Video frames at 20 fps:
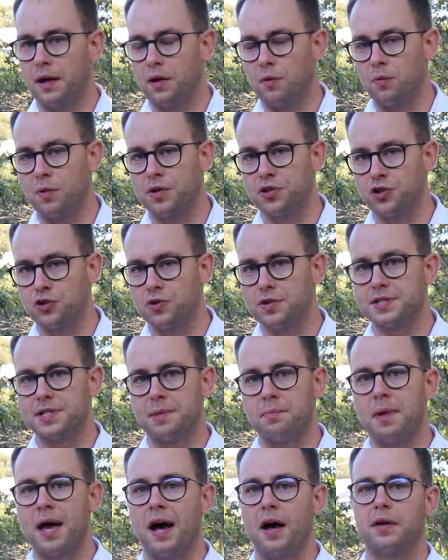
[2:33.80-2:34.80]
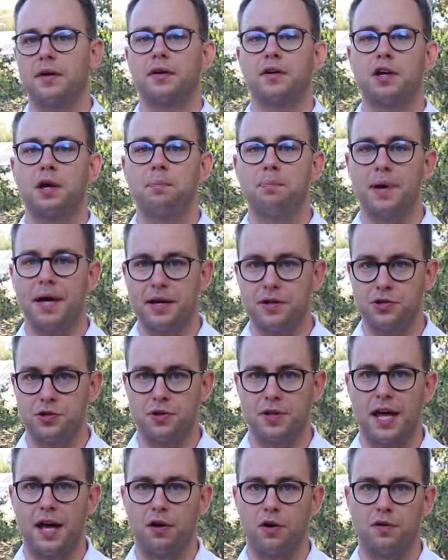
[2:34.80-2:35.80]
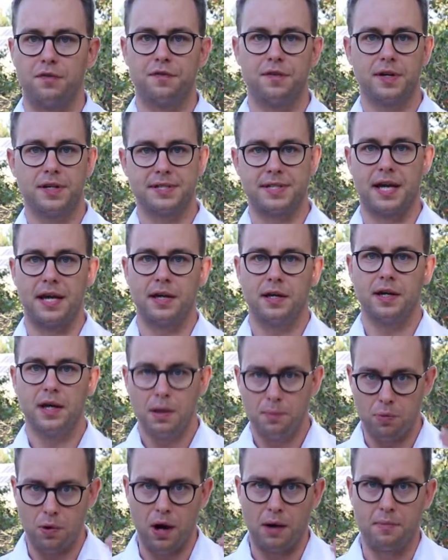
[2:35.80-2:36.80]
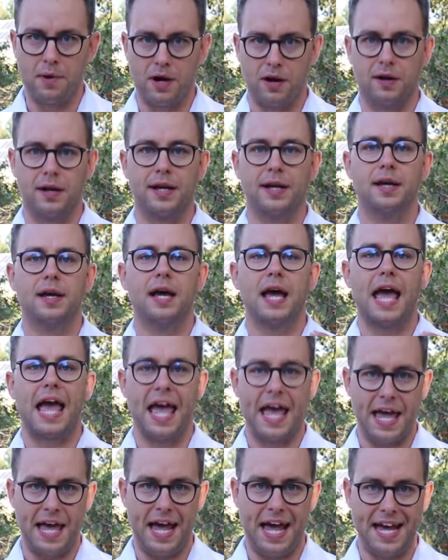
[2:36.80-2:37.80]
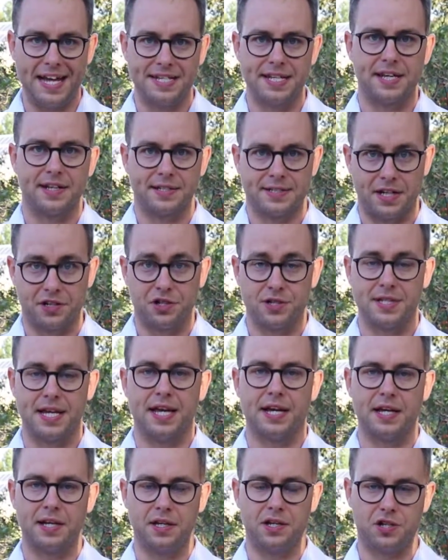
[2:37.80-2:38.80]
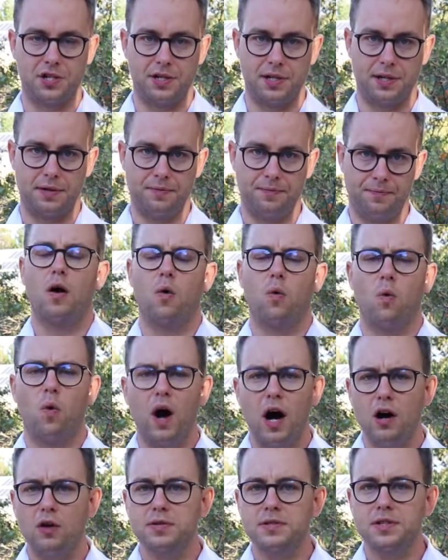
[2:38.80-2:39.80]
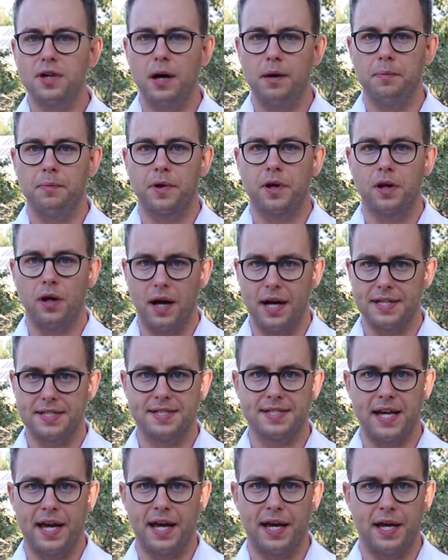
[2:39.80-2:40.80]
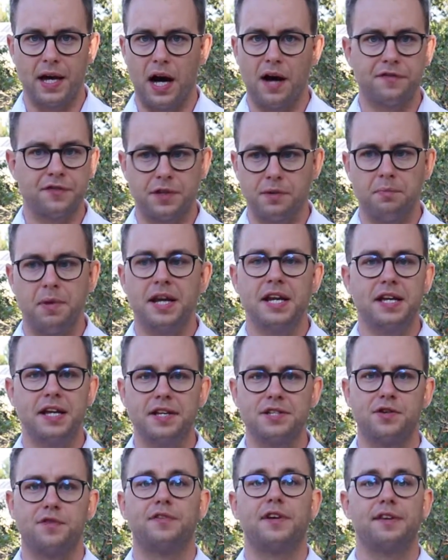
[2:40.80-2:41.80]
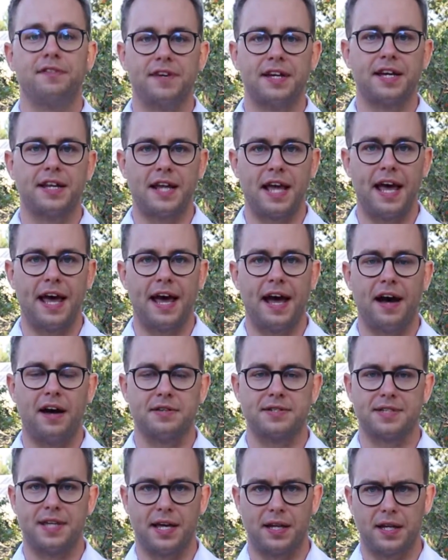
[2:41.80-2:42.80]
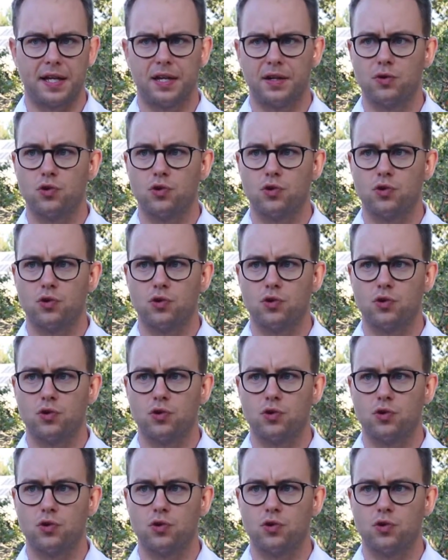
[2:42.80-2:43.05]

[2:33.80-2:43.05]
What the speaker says: reduced amount compared to that of, say, primarily air heating, such as air conditioning. While some clients say after many years of living in their house that